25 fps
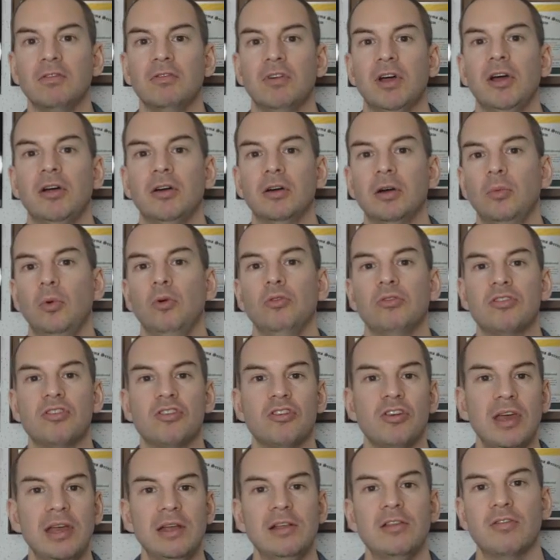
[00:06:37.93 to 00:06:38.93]
the router will
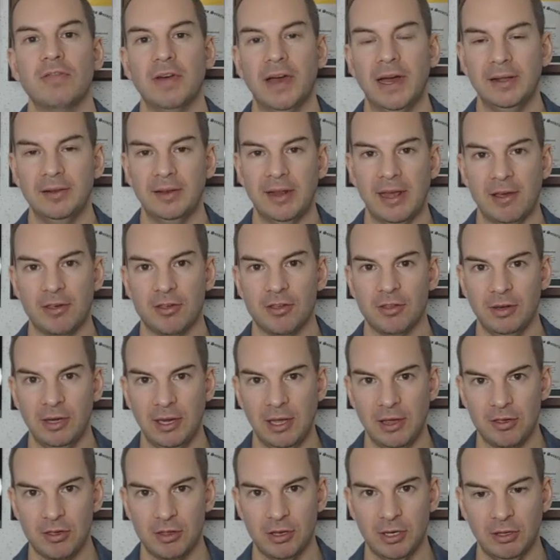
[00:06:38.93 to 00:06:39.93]
change that
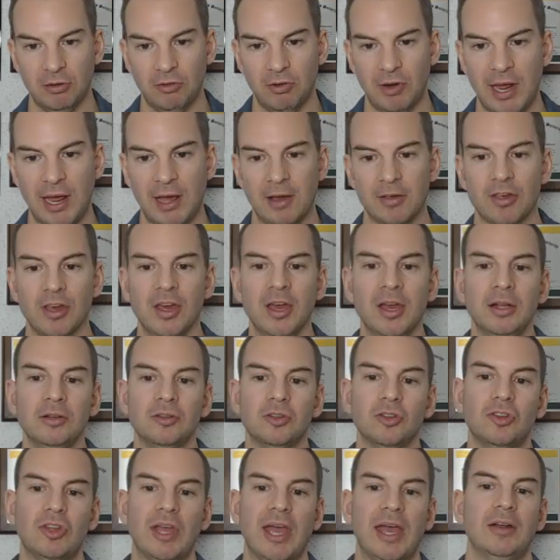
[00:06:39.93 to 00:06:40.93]
destination address
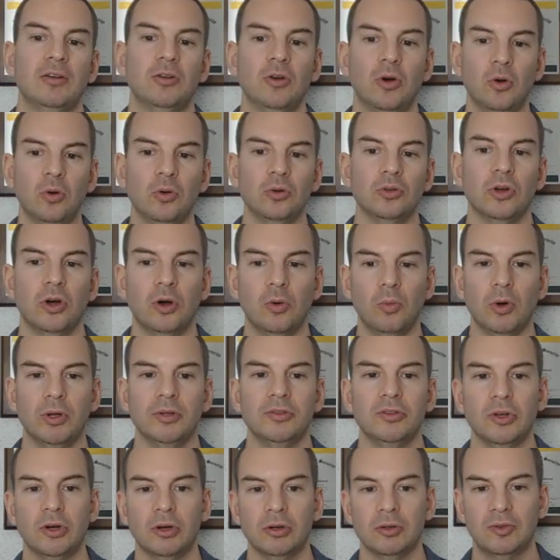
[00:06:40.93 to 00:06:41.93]
to
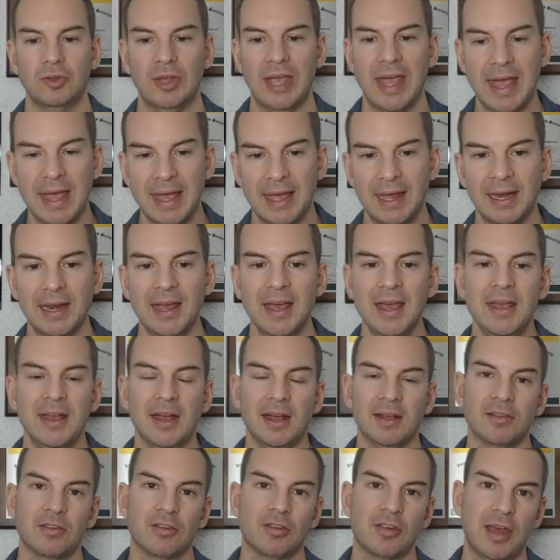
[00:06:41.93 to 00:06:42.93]
10.0.1.10
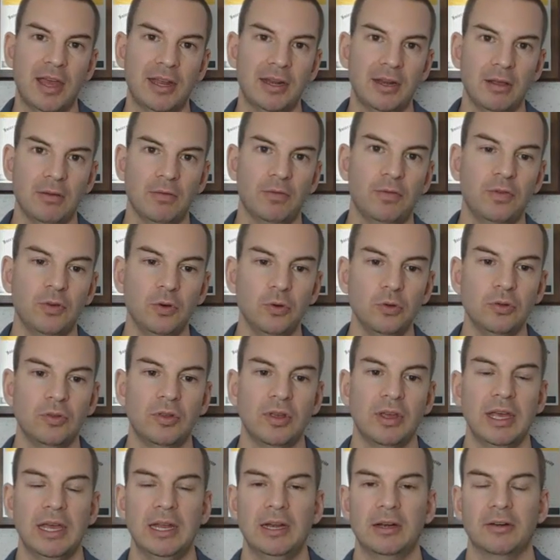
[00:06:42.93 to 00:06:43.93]
and send it through
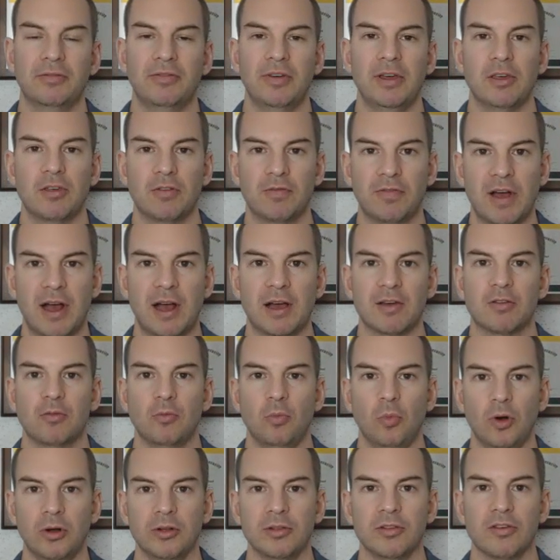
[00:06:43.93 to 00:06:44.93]
to interface
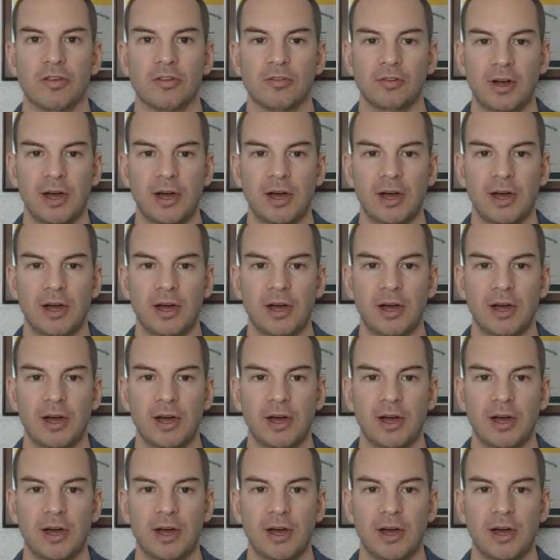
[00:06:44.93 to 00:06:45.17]
fast 1